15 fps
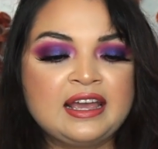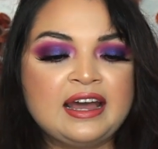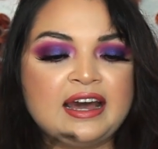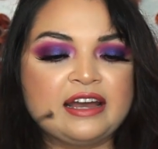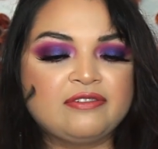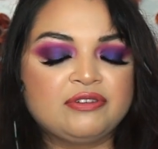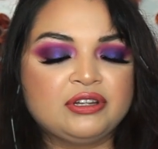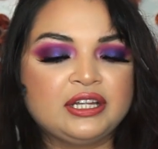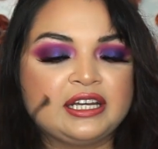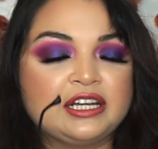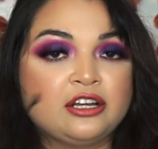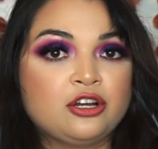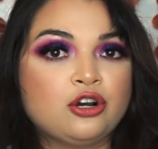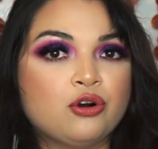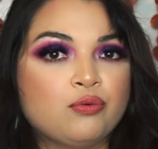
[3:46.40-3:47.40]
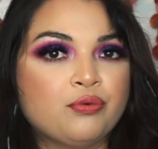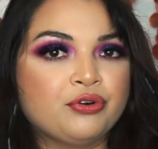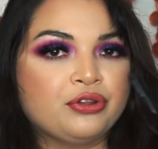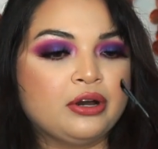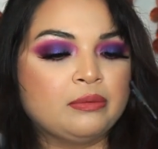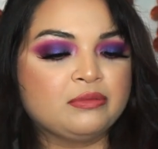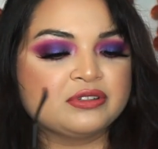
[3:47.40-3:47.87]
I feel like it can go with
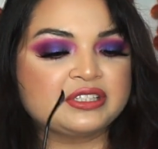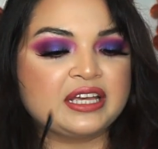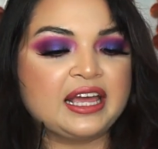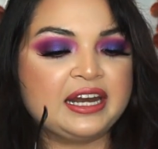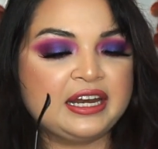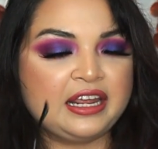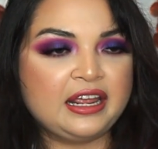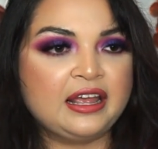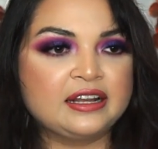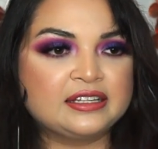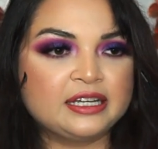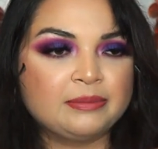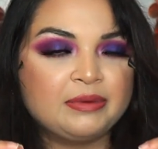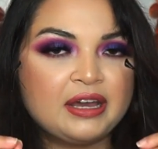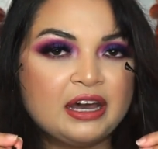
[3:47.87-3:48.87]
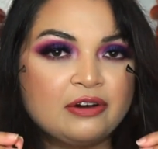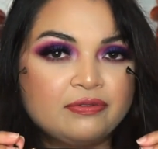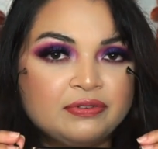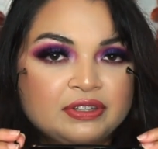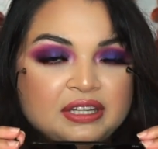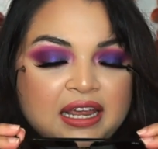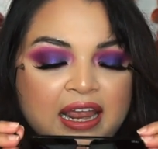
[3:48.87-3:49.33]
almost any type of
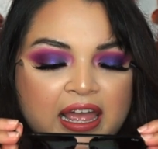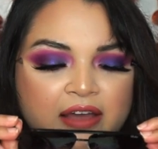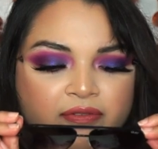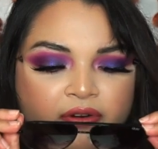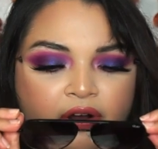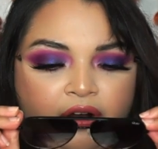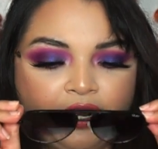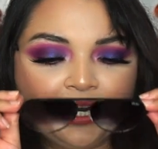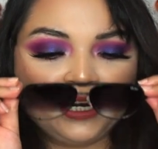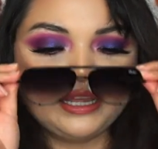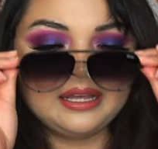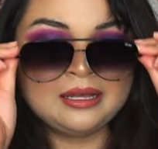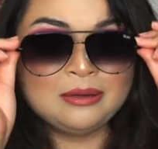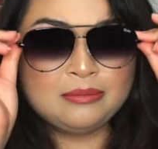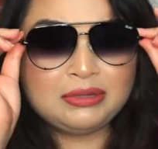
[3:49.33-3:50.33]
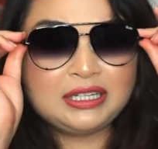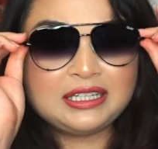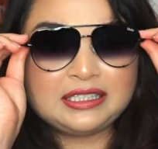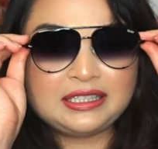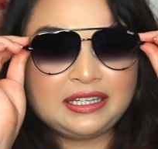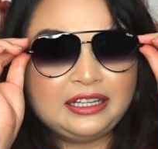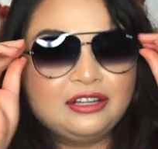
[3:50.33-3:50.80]
outfit they have on.
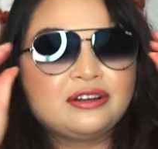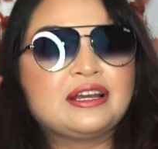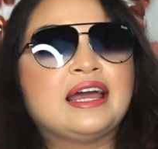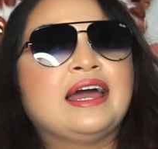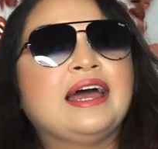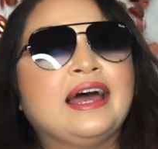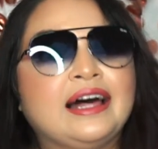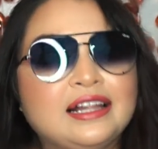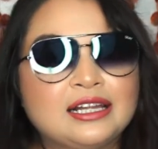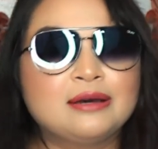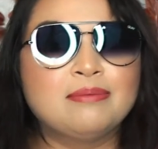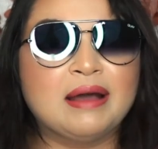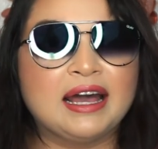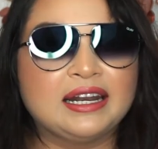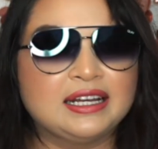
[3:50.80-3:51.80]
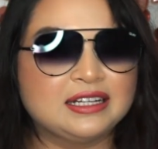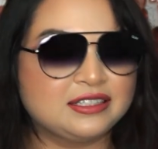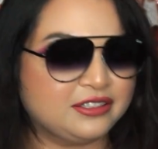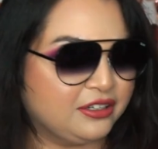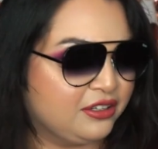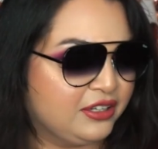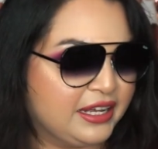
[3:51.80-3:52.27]
Plus they look hella badass,
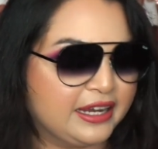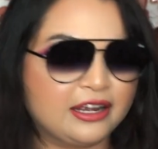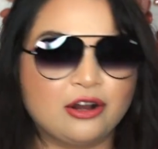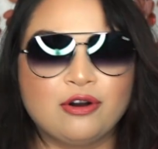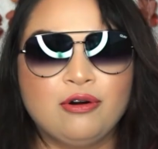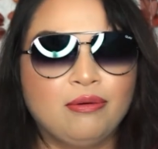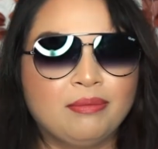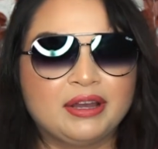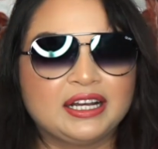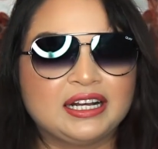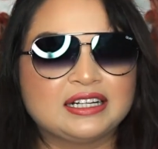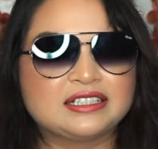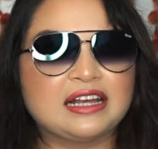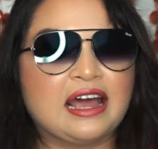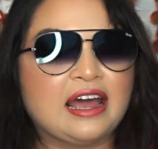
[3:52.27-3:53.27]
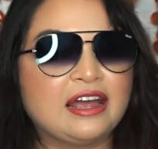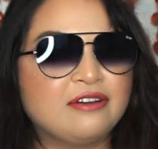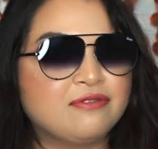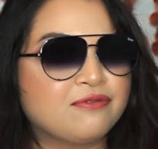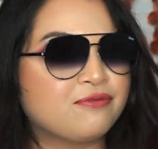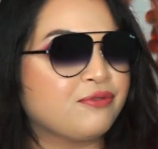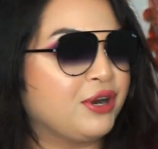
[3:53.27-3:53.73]
y'all. Like, oh my gosh, I
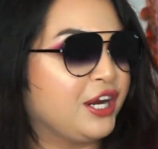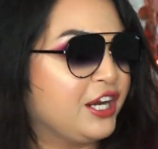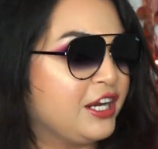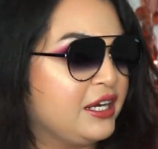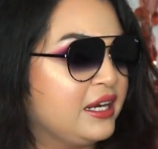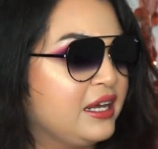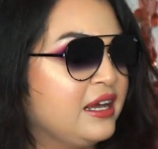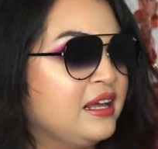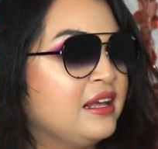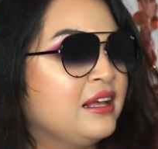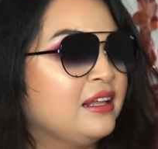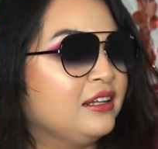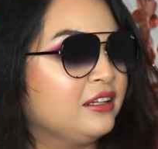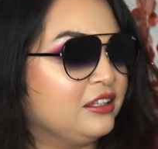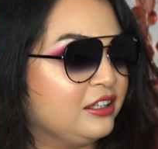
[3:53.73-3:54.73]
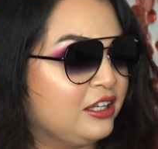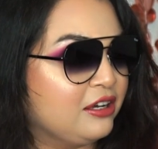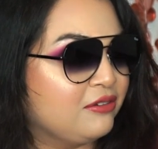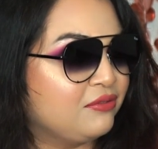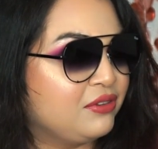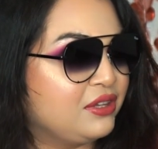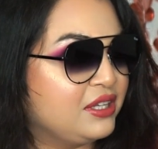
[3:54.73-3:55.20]
freaking
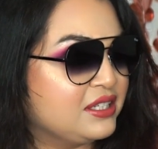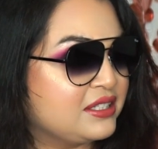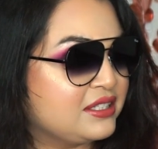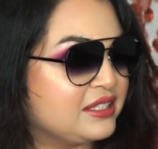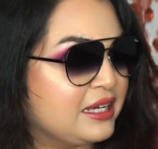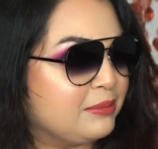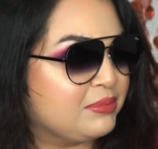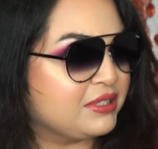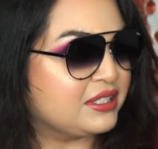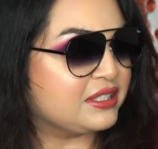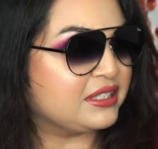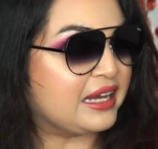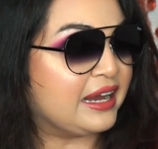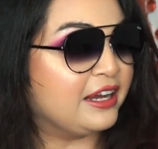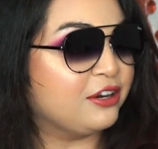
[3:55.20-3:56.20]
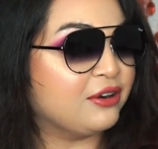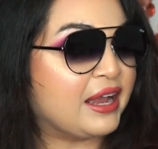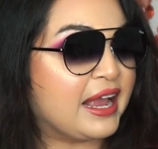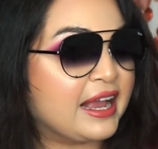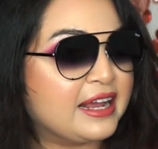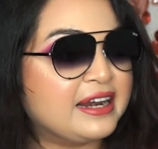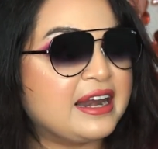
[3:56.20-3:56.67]
love this type of style
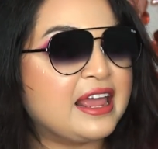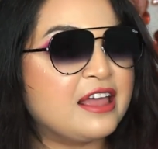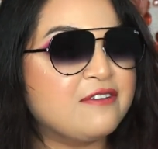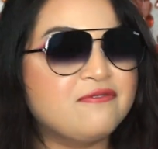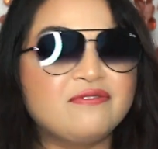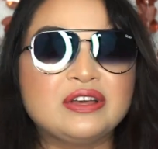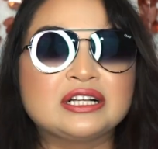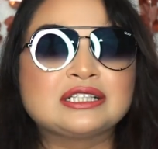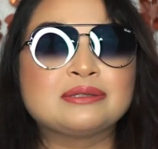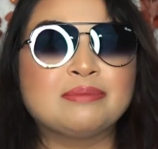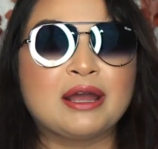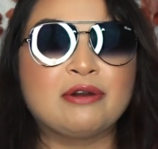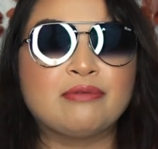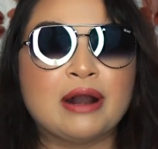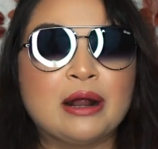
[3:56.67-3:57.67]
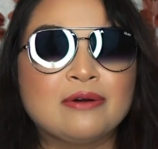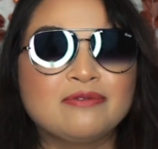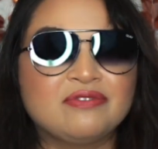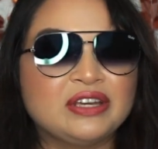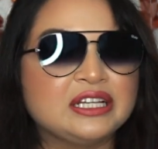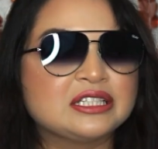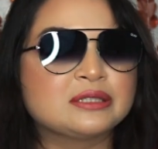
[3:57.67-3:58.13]
and it fits my round
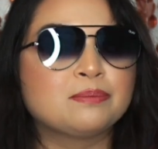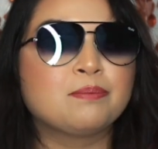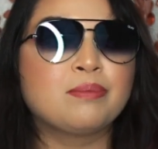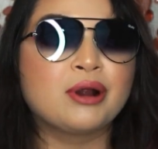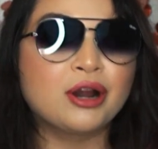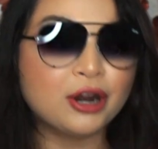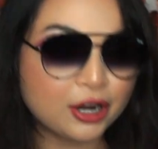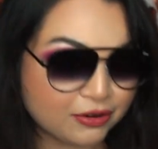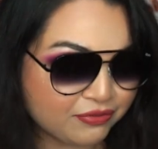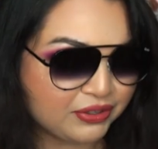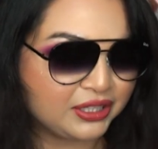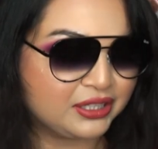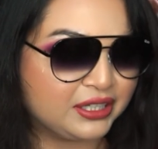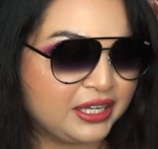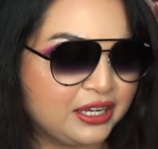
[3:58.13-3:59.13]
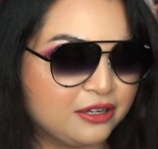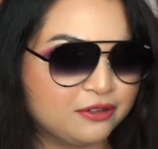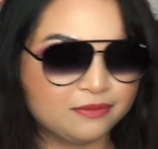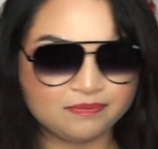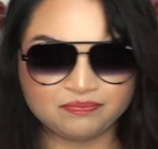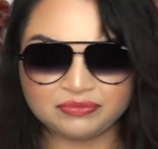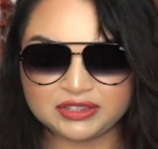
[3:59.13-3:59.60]
face perfectly.
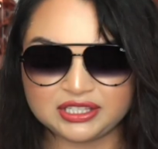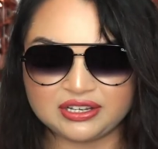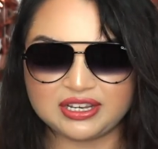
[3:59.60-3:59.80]
So